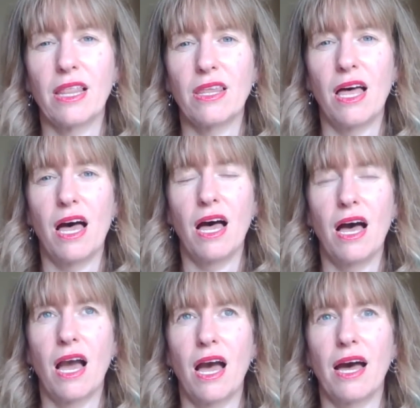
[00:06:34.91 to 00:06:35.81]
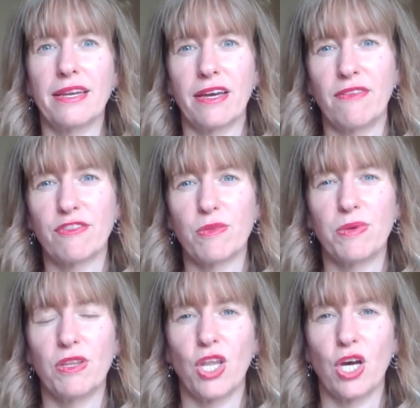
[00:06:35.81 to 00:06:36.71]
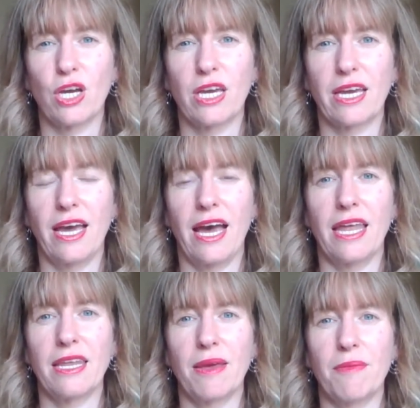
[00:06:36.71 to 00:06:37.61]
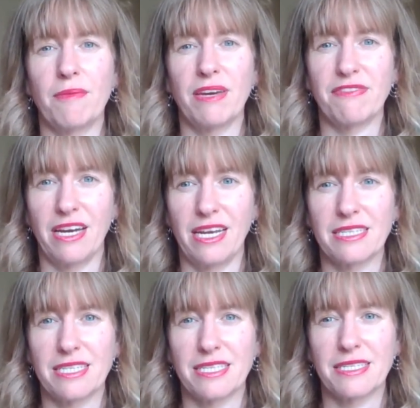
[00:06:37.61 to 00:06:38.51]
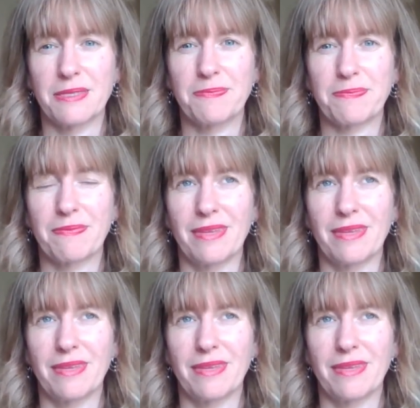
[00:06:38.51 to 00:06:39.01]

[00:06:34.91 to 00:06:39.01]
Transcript: long, uncomfortable look at my finances.